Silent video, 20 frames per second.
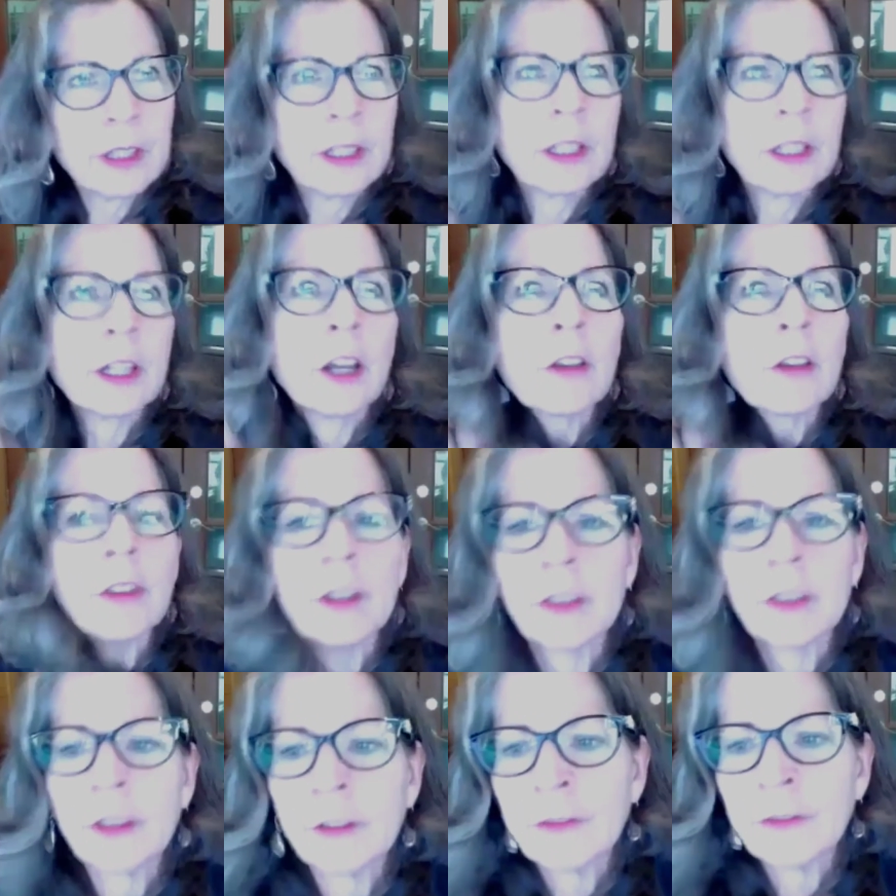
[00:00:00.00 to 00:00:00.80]
you know,
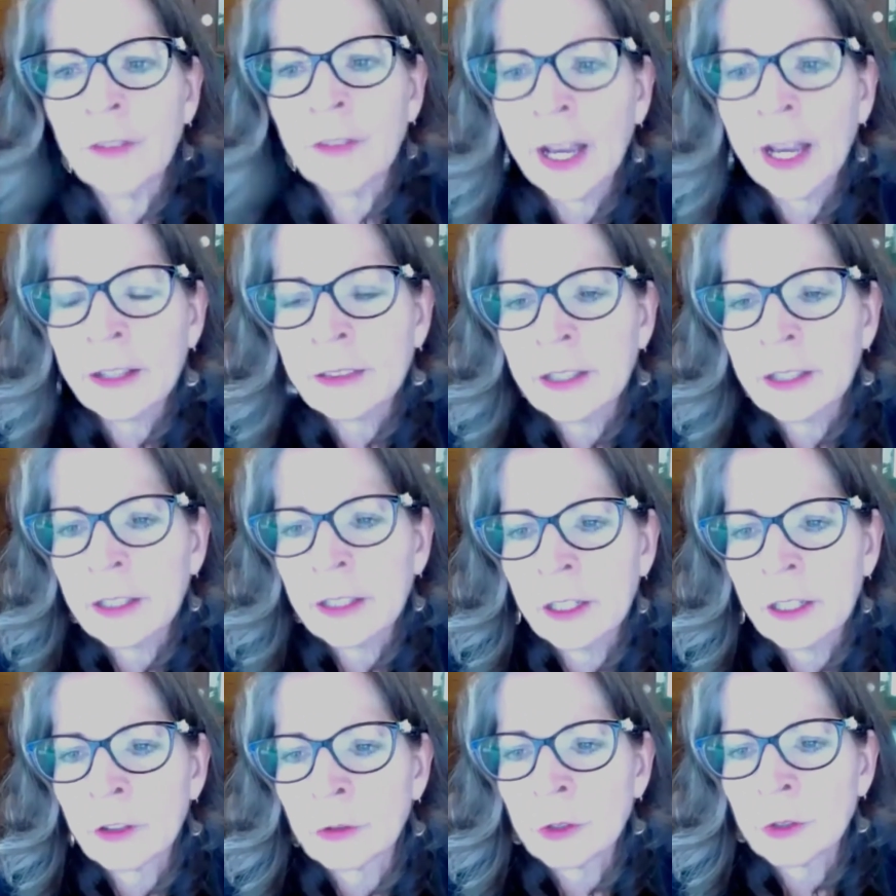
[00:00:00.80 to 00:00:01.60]
the fact that
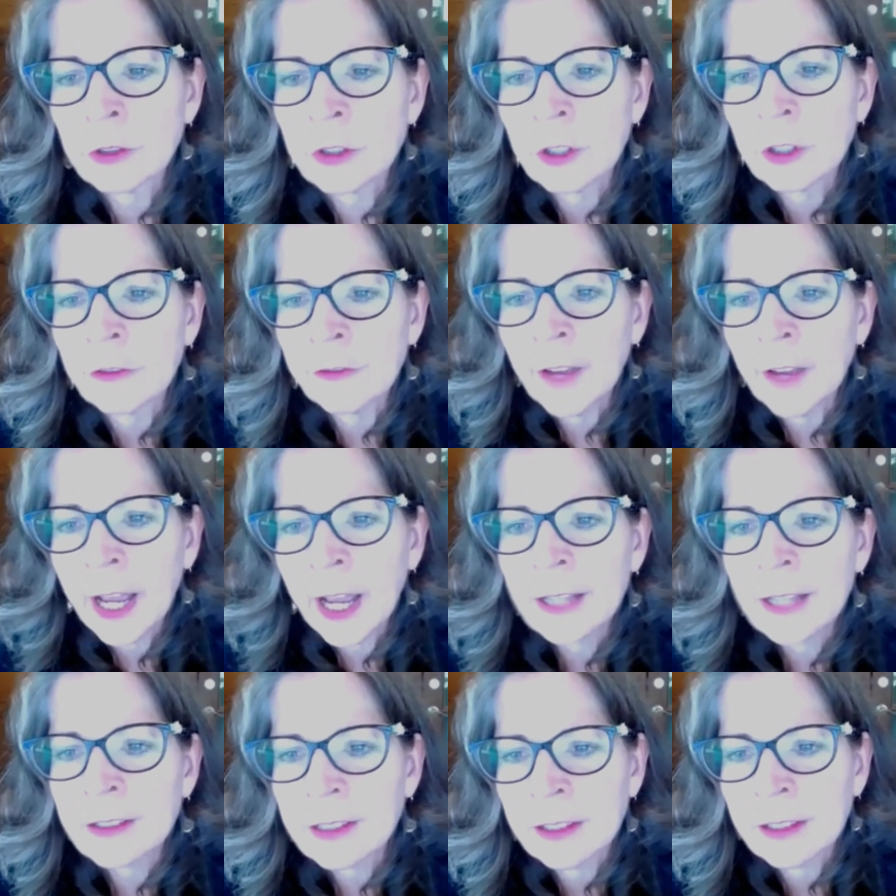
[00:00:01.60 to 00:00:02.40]
it grew so
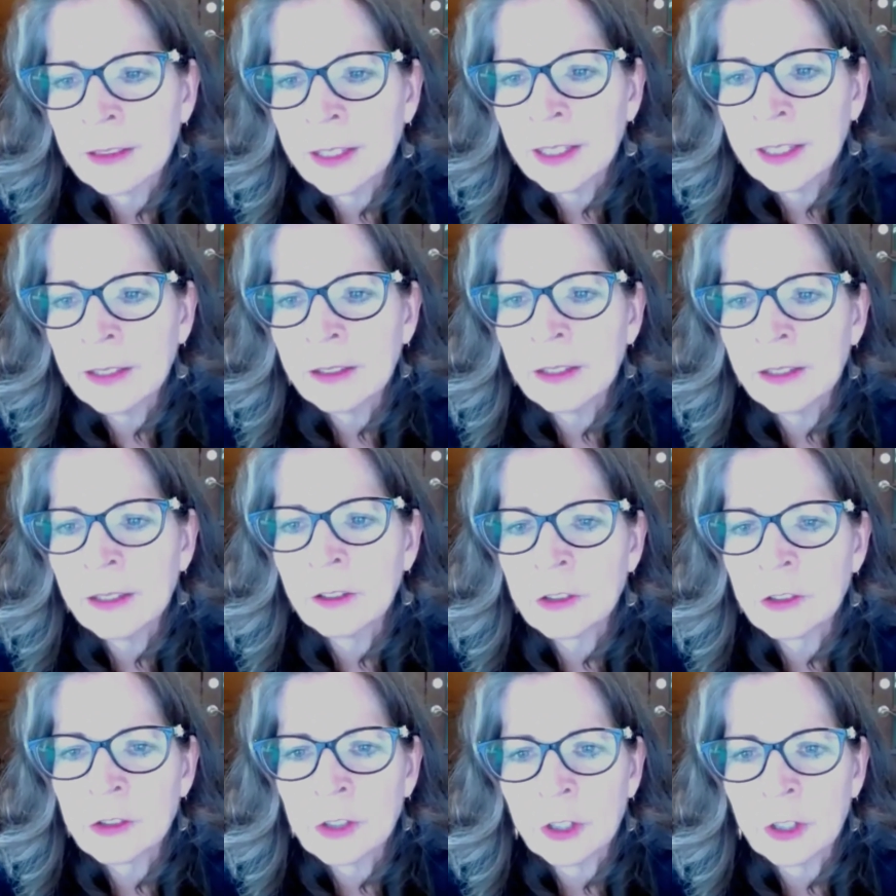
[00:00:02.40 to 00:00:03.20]
fast, and then
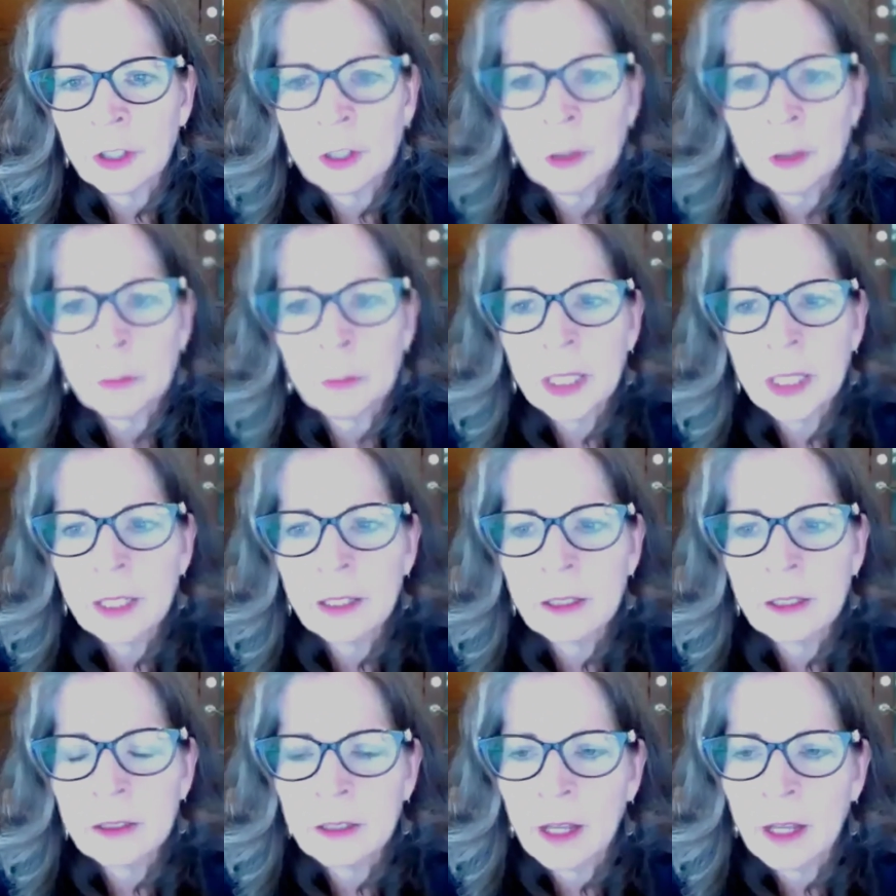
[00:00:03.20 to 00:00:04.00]
there started to
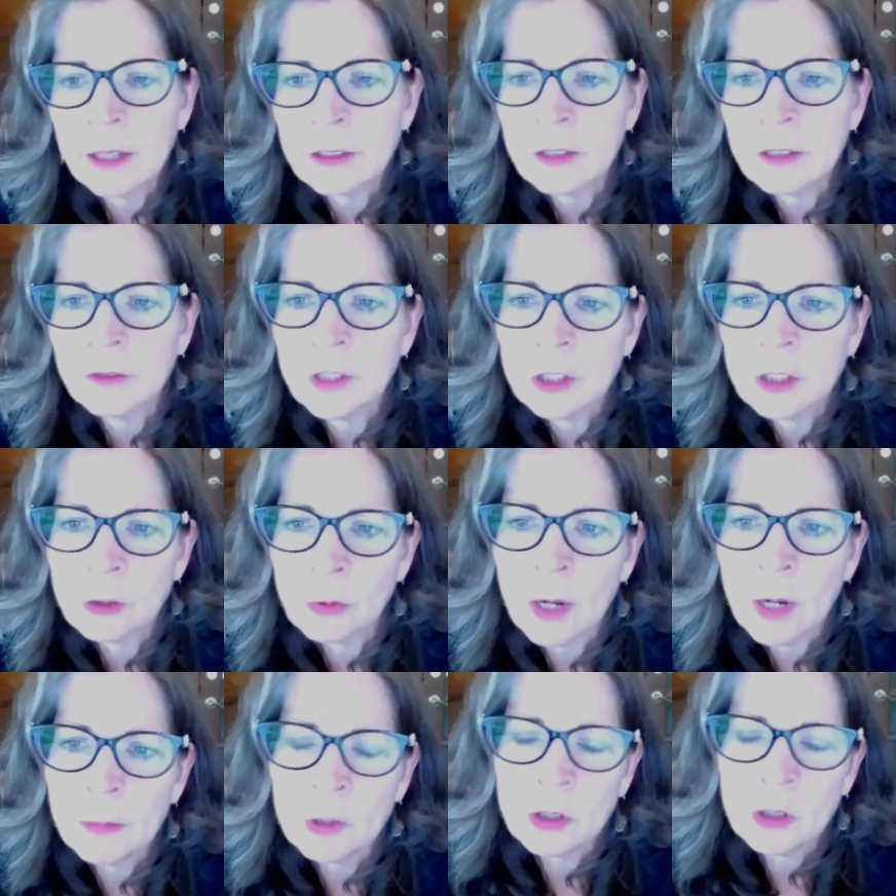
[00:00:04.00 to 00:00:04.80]
be lots of
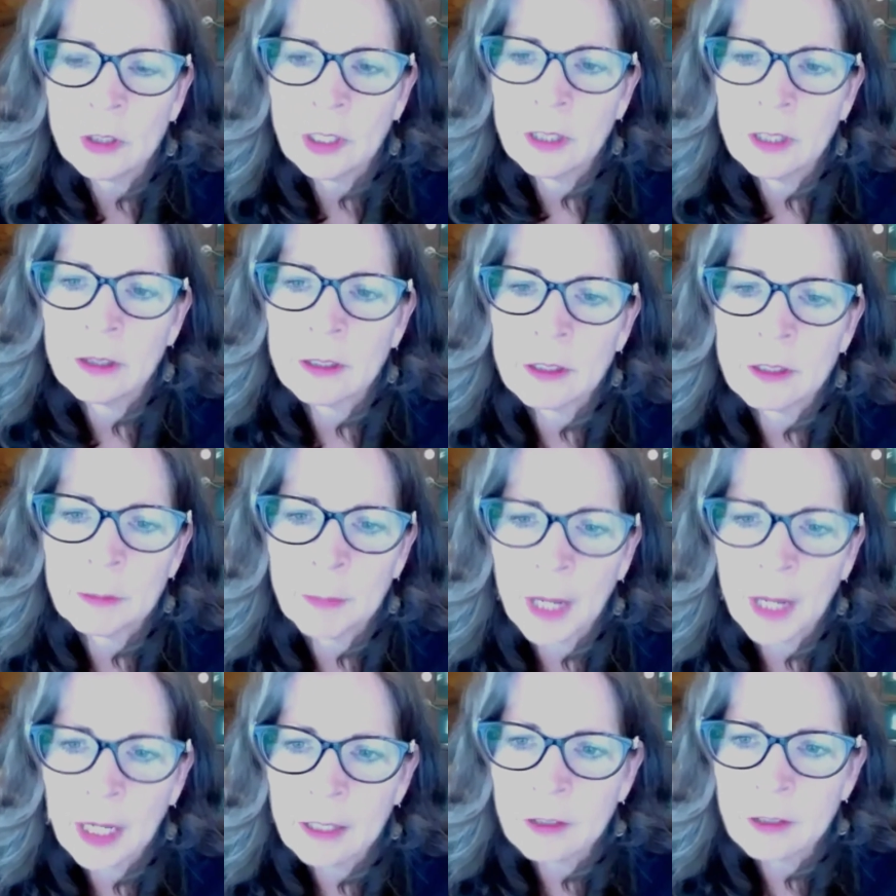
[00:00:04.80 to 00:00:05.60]
disruption in the
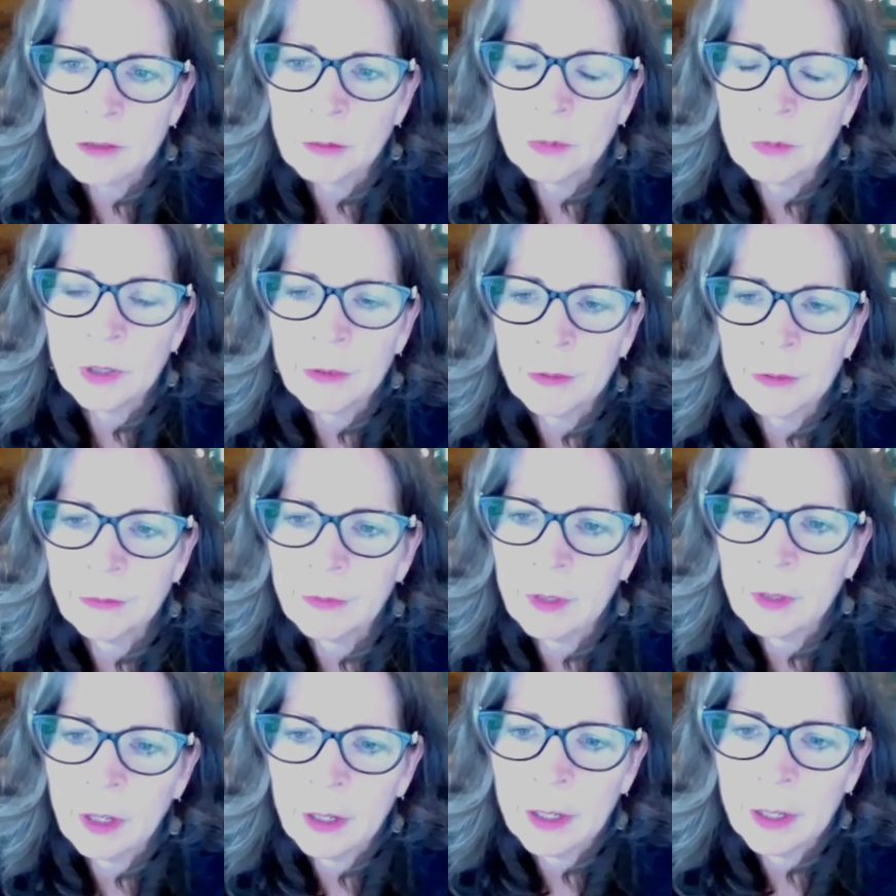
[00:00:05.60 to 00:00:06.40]
space with
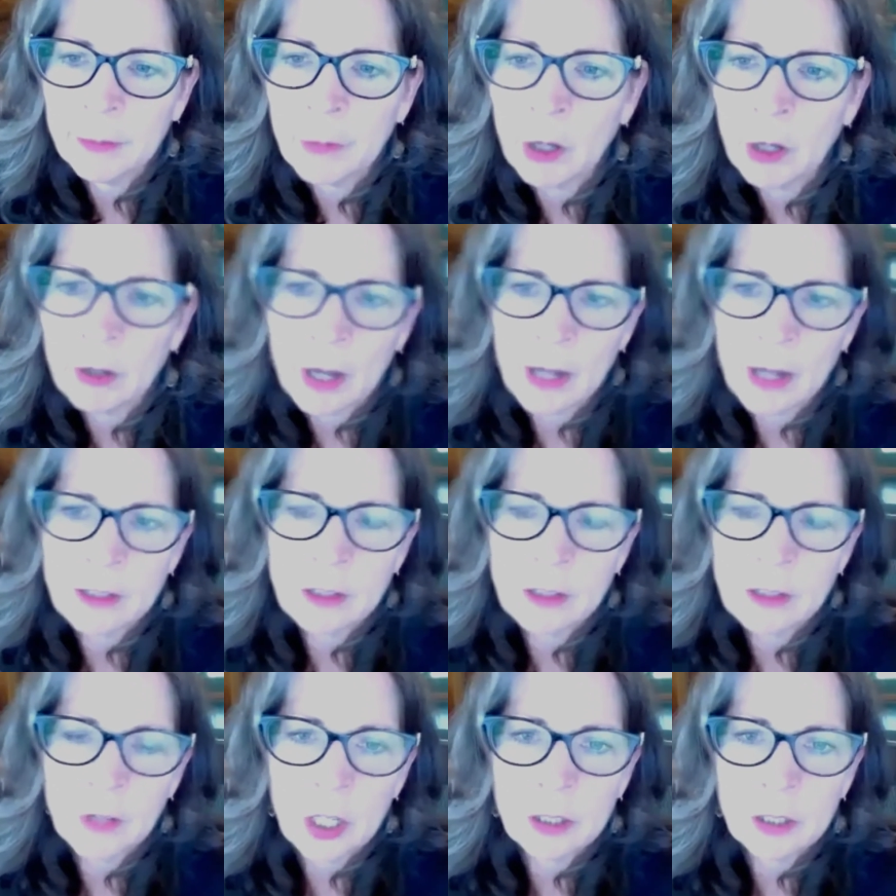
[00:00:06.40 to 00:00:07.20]
all
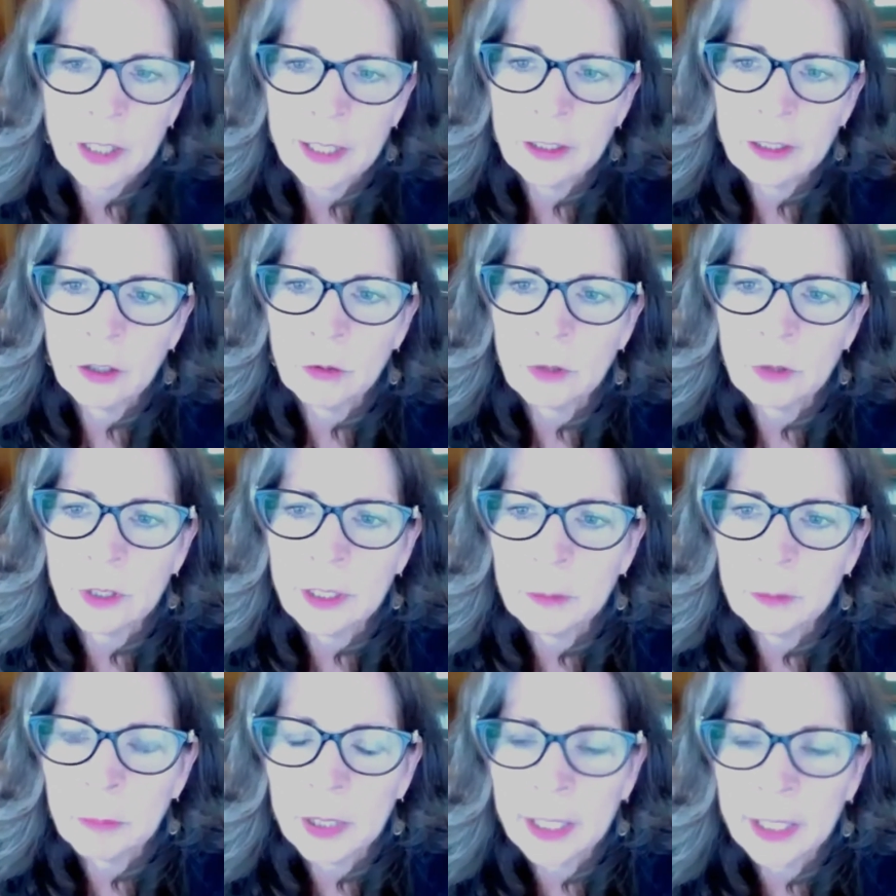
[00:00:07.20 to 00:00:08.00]
kinds of
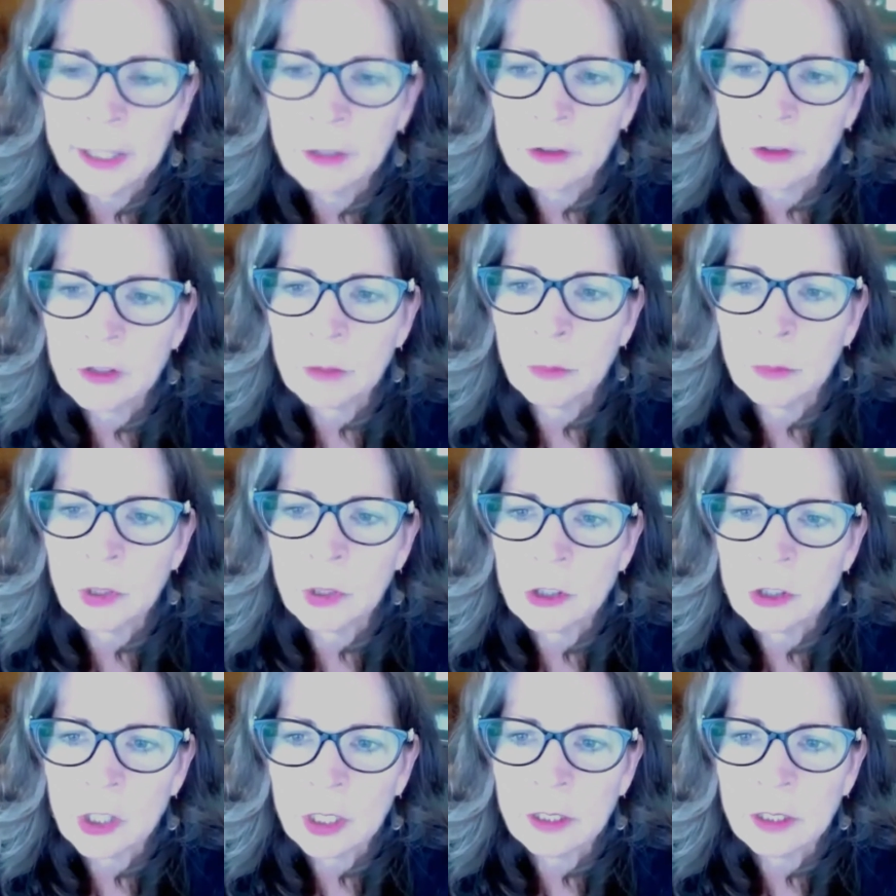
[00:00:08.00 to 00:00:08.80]
online-only players
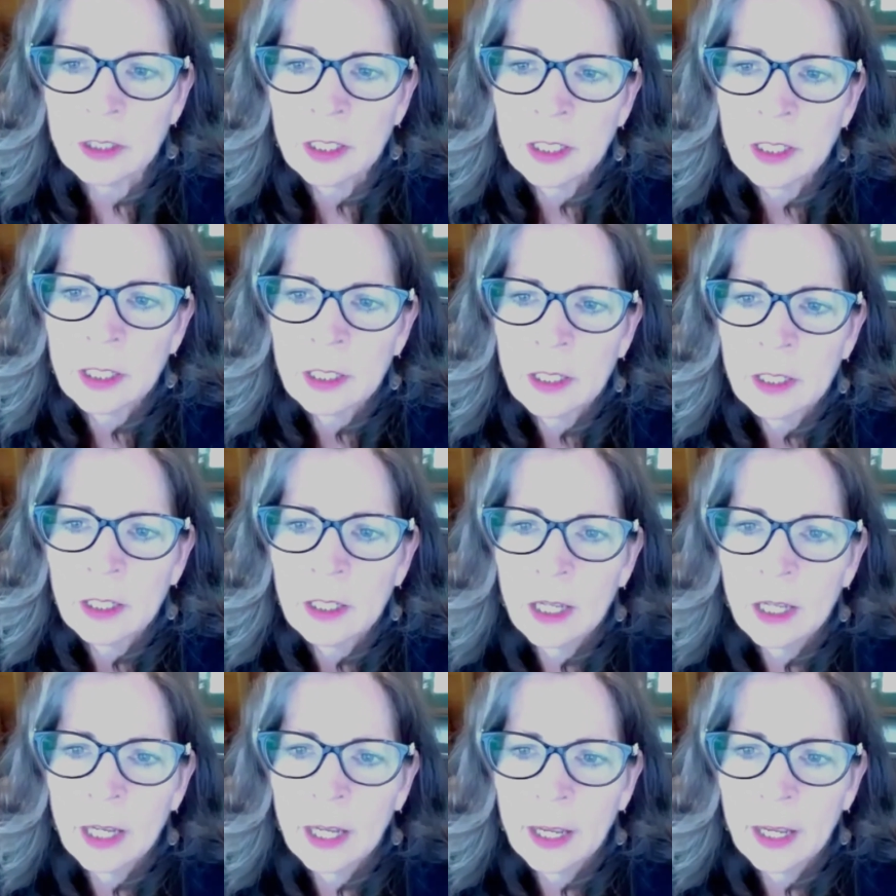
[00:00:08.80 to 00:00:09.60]
emerging
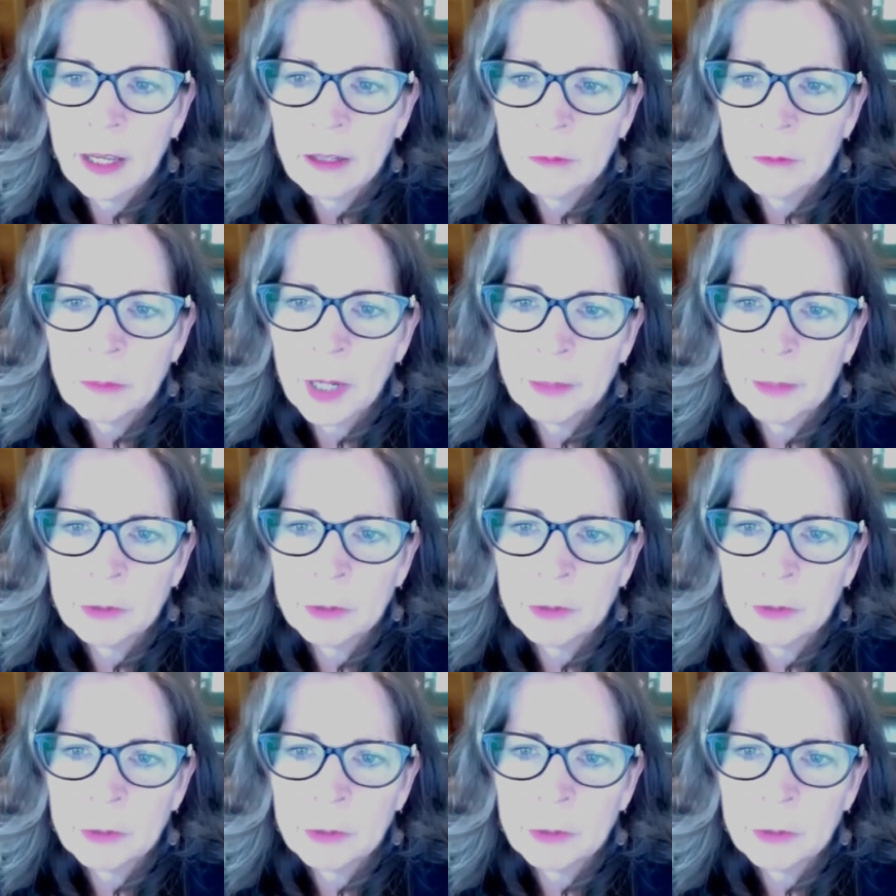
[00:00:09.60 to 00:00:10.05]
and